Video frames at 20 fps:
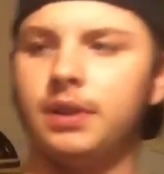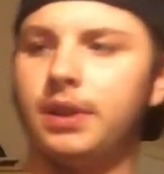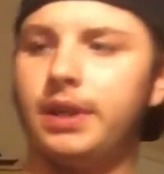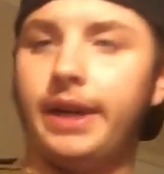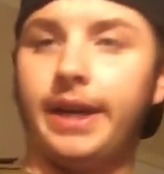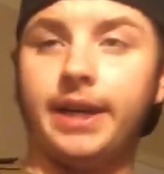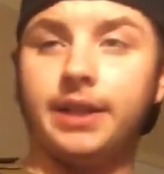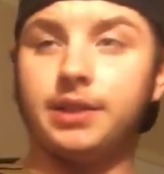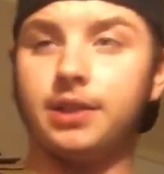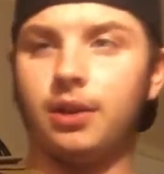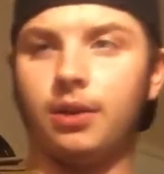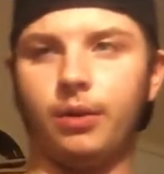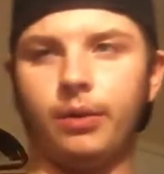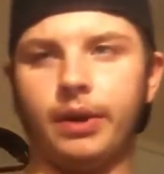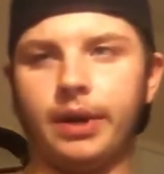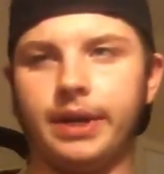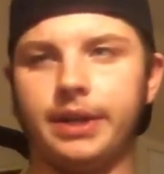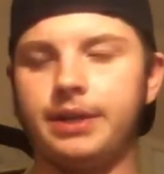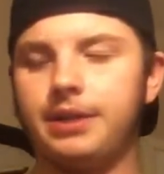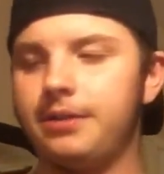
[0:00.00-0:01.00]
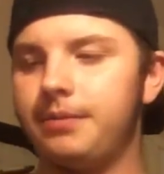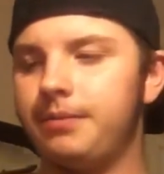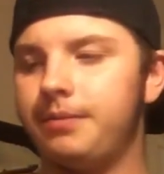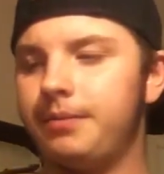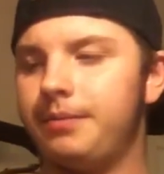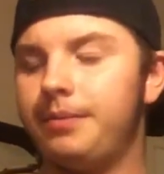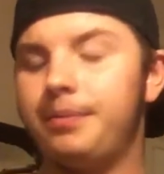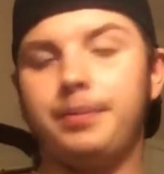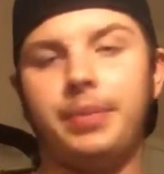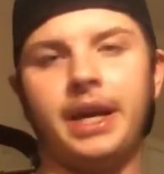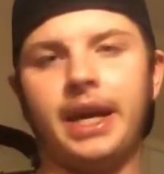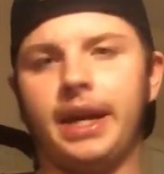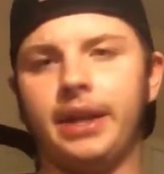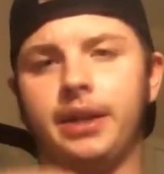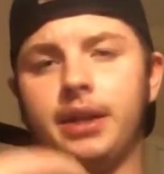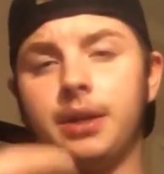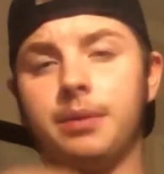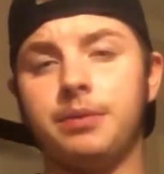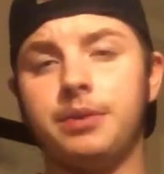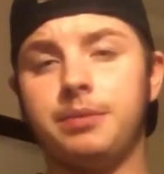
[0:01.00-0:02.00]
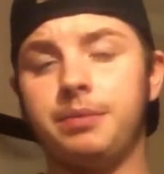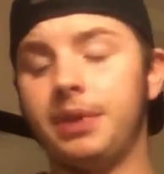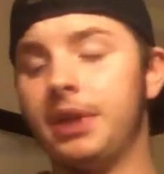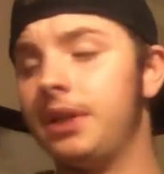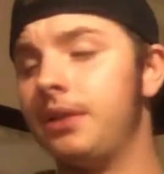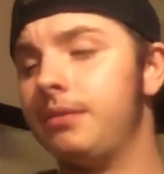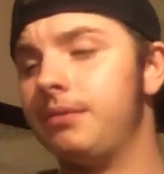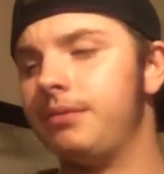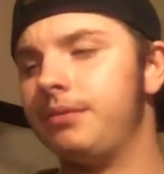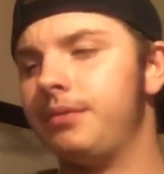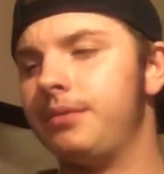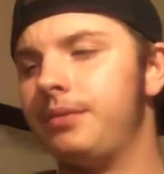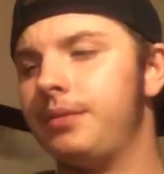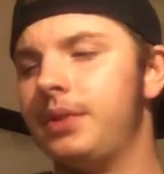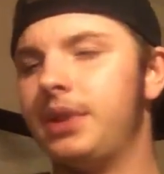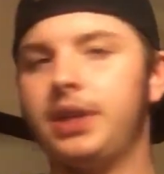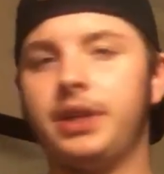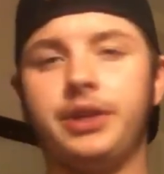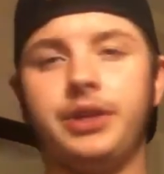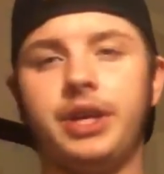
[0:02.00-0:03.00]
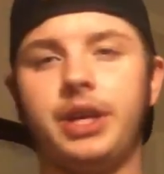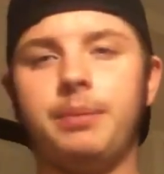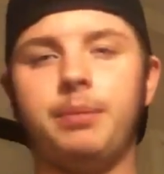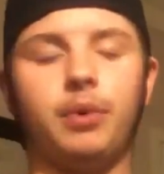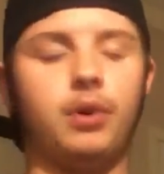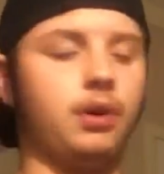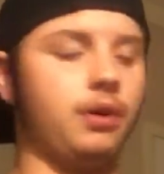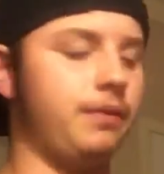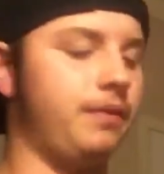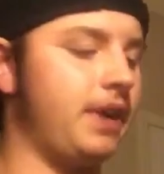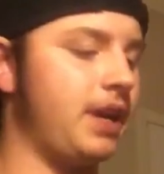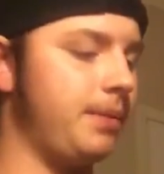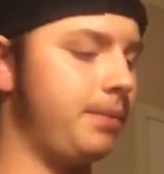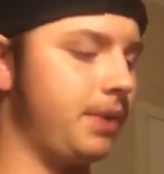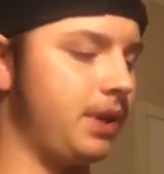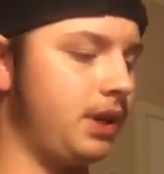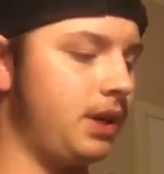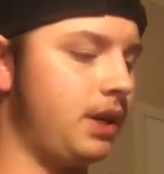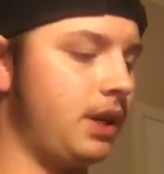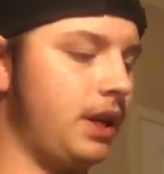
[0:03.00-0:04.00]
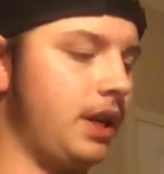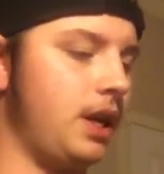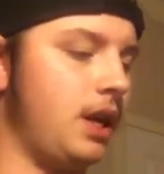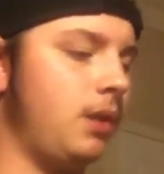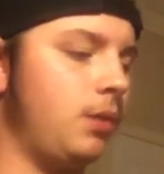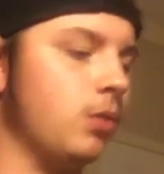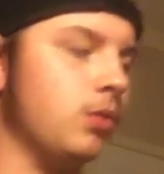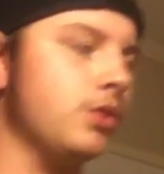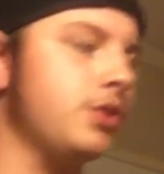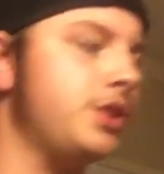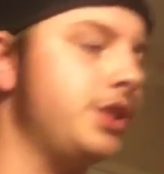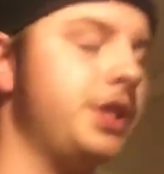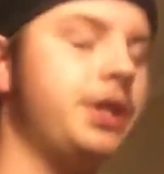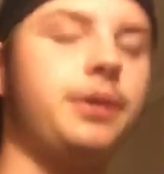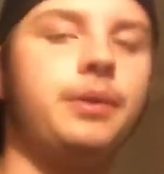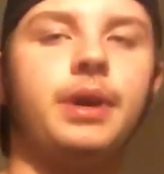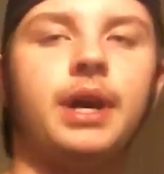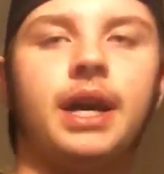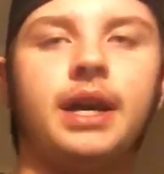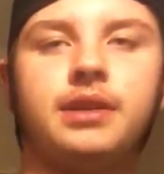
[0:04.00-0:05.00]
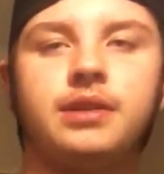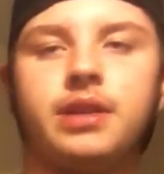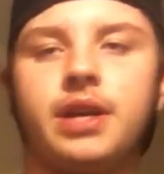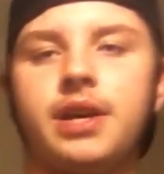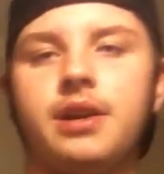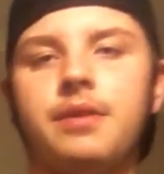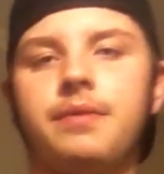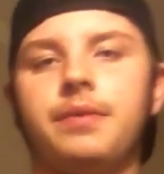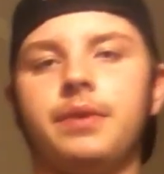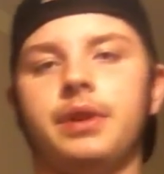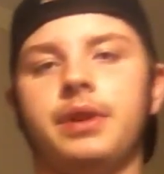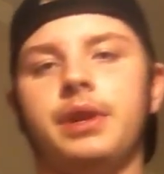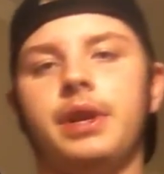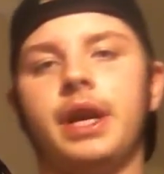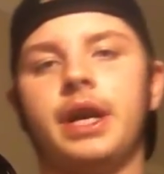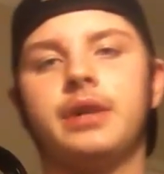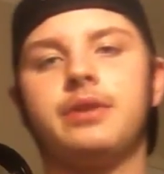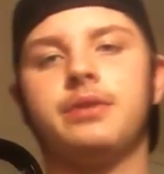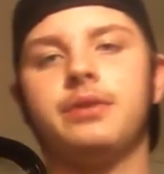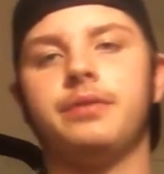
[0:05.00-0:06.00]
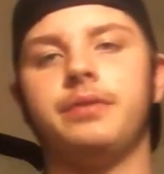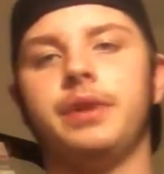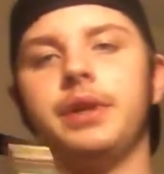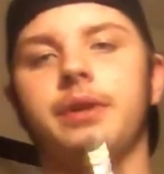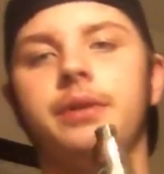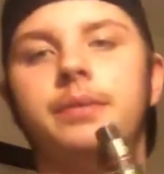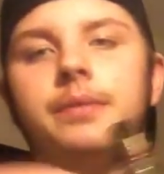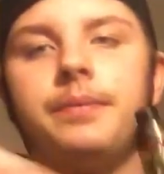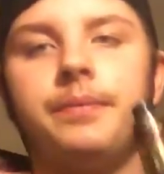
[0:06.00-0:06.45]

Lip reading: as always, pack, dip, spit, keep on a vaping, and I will see you guys later for the next review.